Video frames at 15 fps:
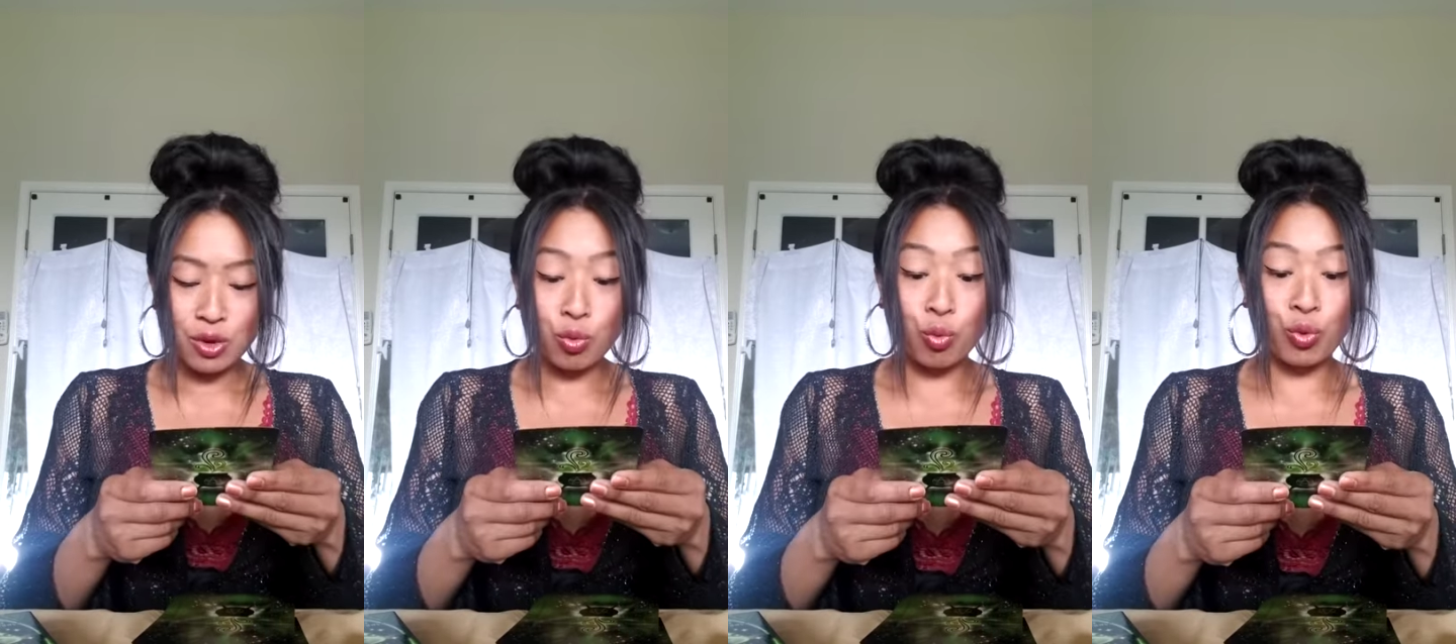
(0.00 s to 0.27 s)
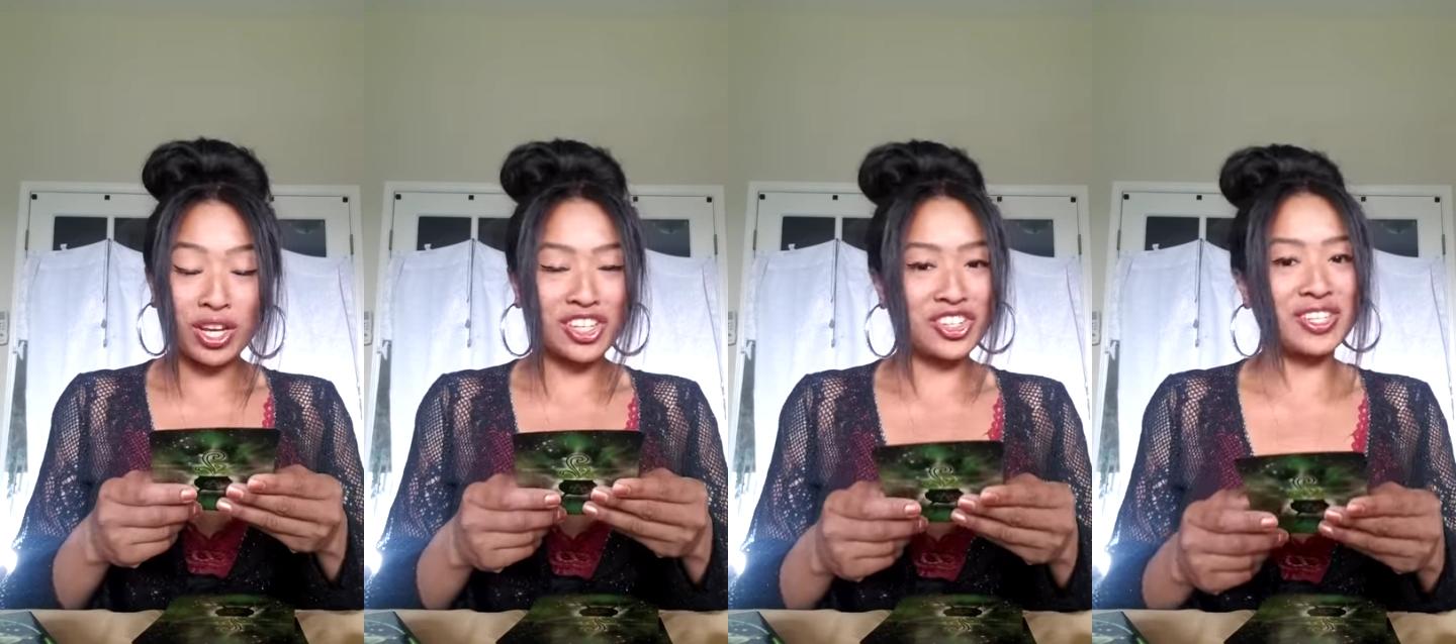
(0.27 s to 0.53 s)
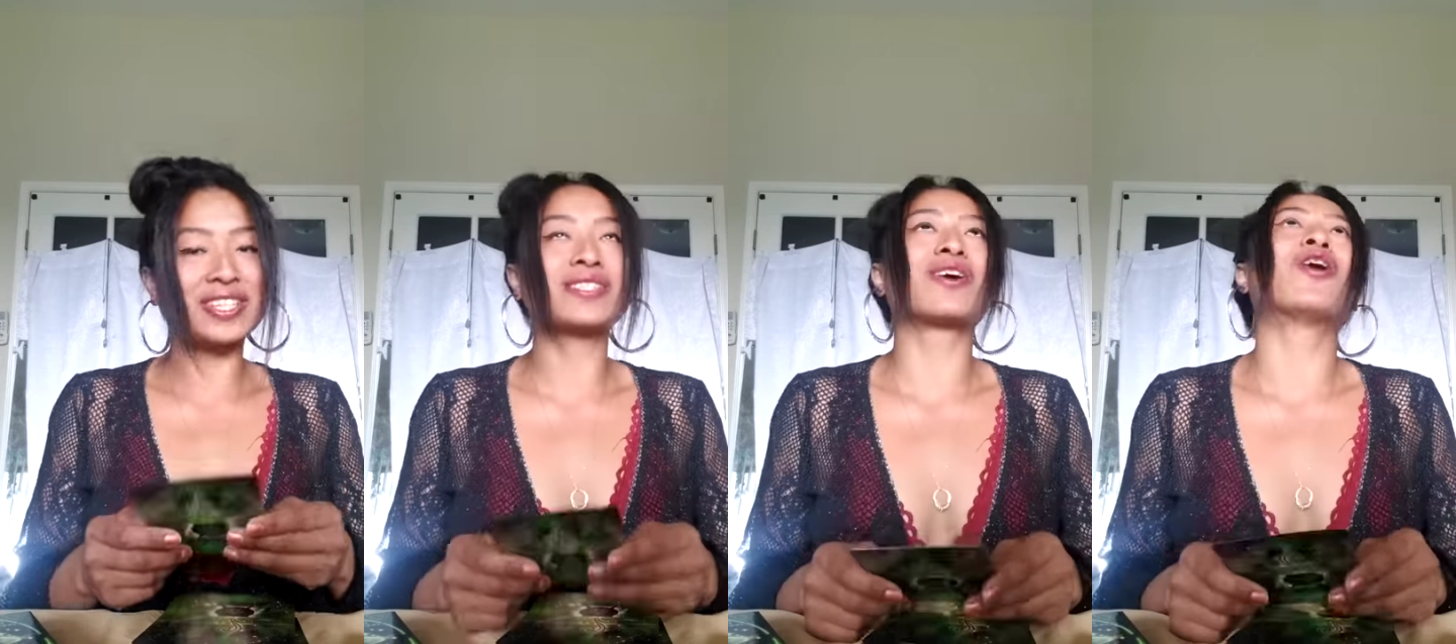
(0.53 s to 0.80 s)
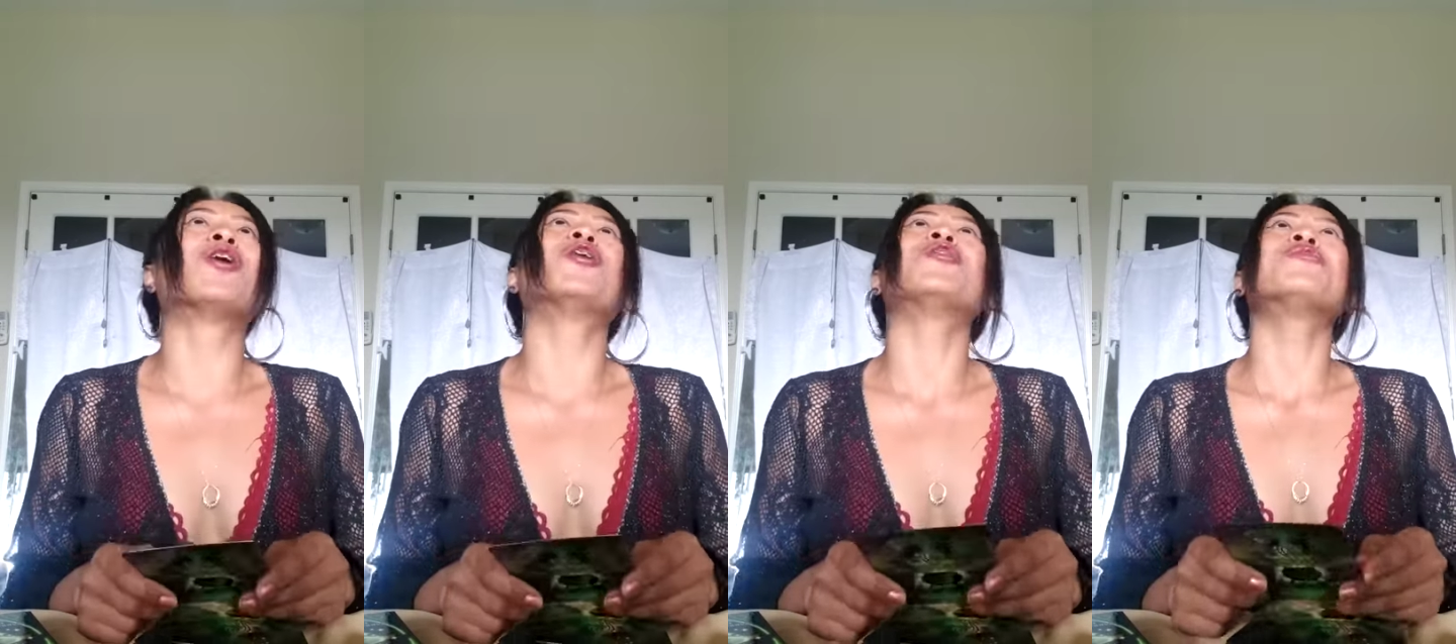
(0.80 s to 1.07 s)
Wishes,
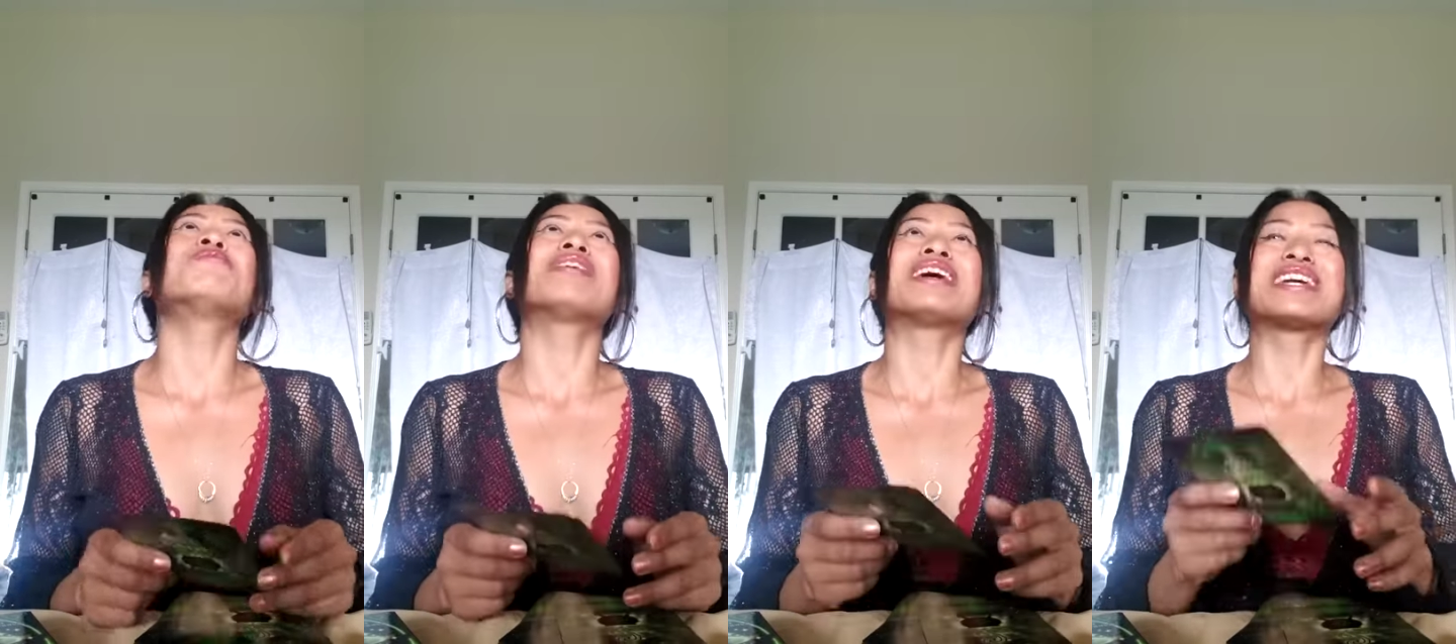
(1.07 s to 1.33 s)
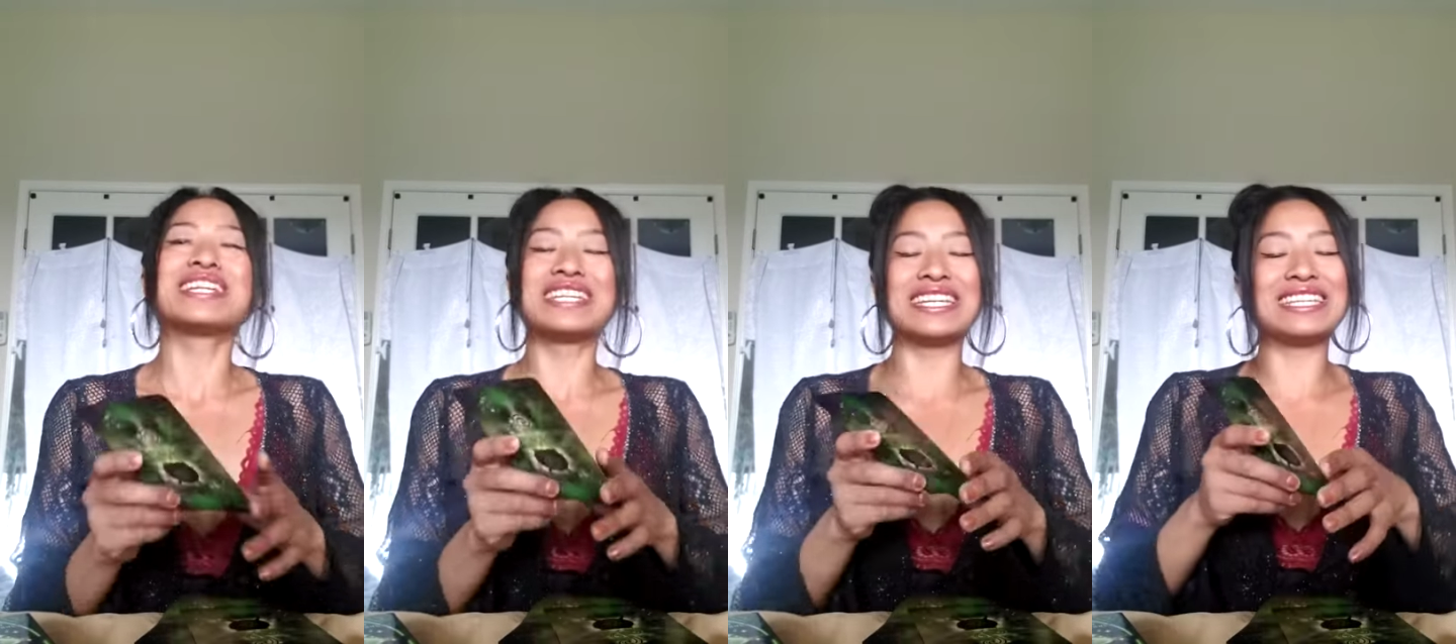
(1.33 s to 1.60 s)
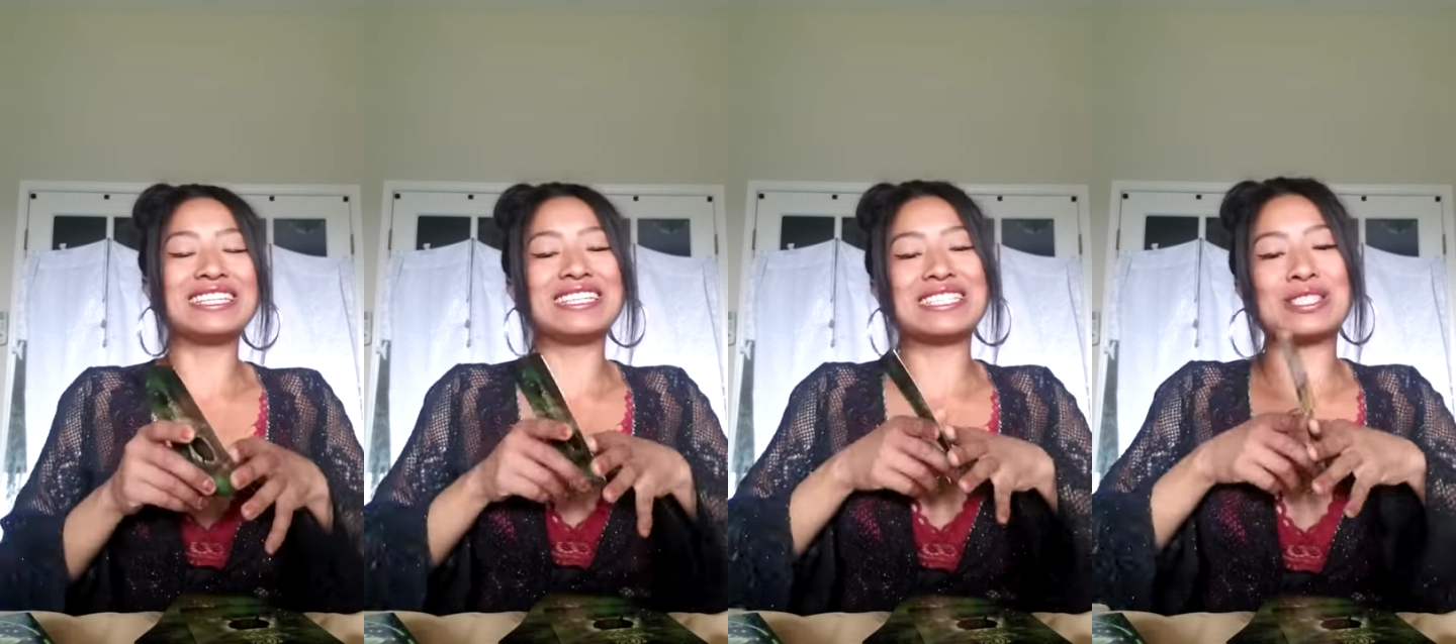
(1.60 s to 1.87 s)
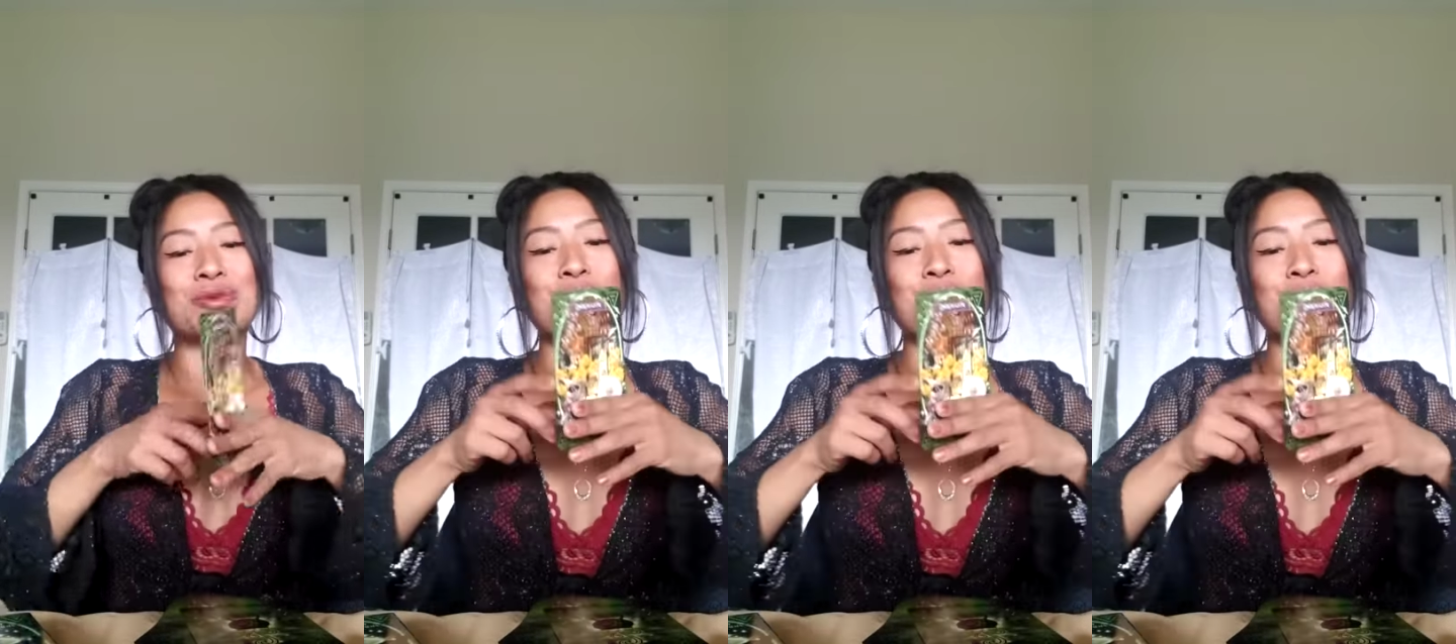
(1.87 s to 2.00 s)
oh my goodness,